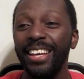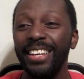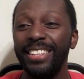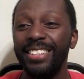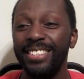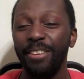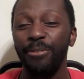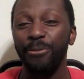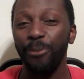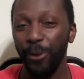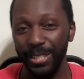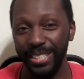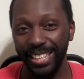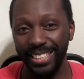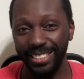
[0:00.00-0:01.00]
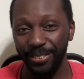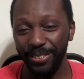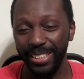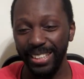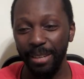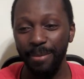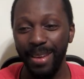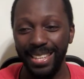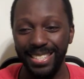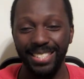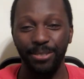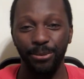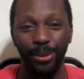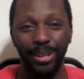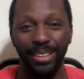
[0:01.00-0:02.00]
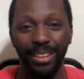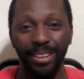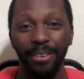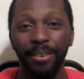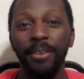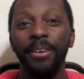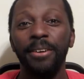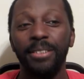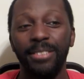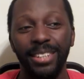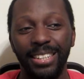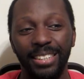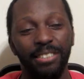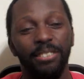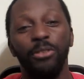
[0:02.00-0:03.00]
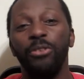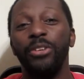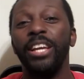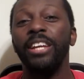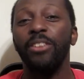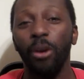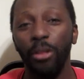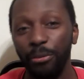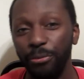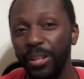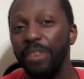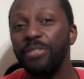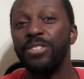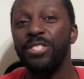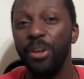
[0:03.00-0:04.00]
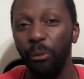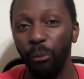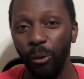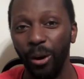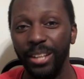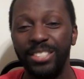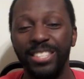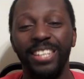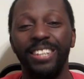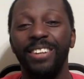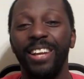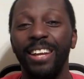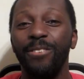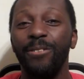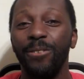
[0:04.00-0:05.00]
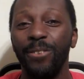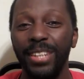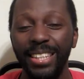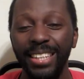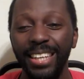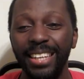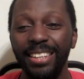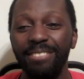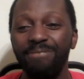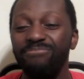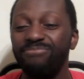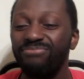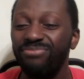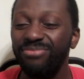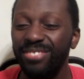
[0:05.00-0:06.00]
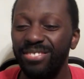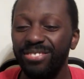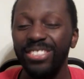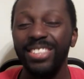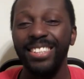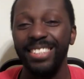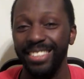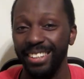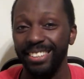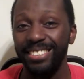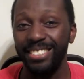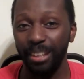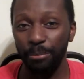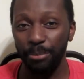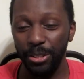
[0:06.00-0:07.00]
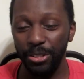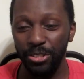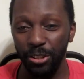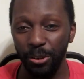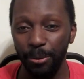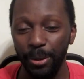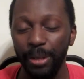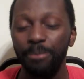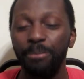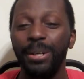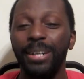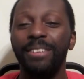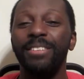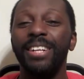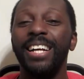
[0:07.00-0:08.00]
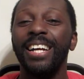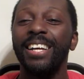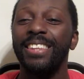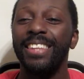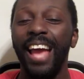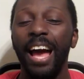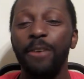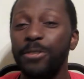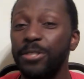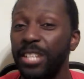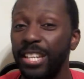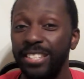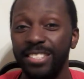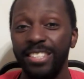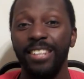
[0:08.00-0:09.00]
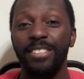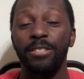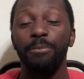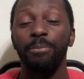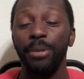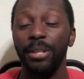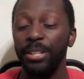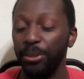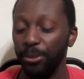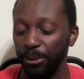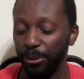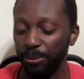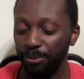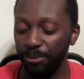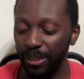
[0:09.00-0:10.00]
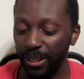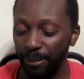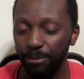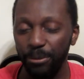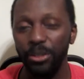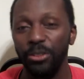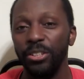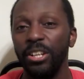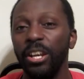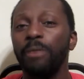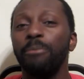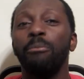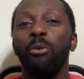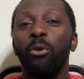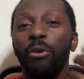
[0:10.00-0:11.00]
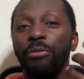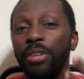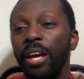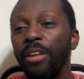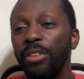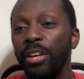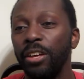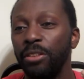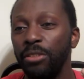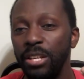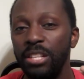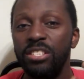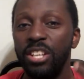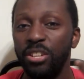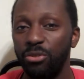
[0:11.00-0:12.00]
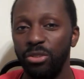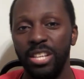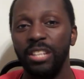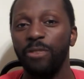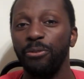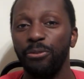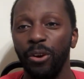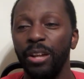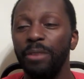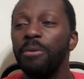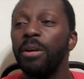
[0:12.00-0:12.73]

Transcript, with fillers: it's the foretaste that really messes with you. Like, you're getting all the flavors at once. It, it really, really does something to me, but the aftertaste is actually pretty cool. You know, you're getting more of the, uh, the, the citrus at the front,